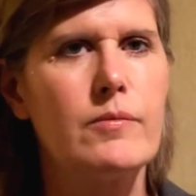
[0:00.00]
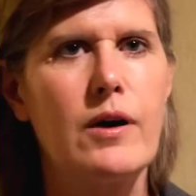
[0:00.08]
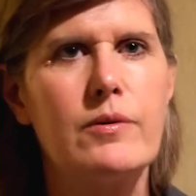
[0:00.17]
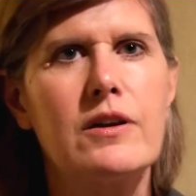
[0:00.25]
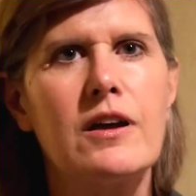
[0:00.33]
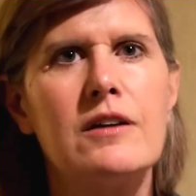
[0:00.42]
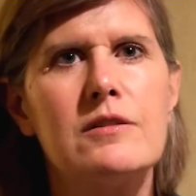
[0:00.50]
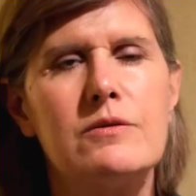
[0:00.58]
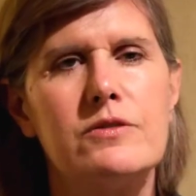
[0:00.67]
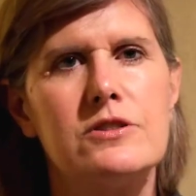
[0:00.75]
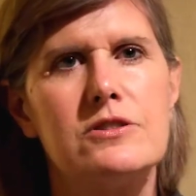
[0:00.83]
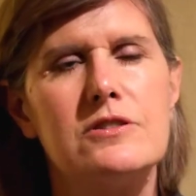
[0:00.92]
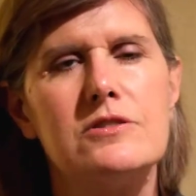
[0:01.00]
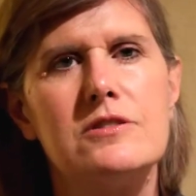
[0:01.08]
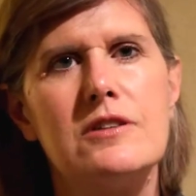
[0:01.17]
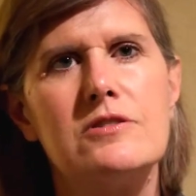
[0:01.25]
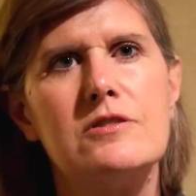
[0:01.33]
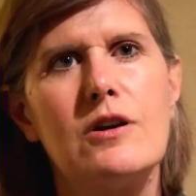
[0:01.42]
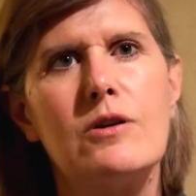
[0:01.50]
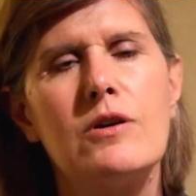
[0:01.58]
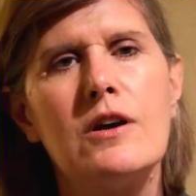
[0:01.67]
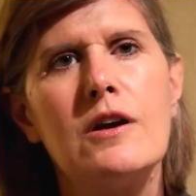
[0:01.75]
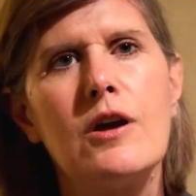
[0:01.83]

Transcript: public health officials. And so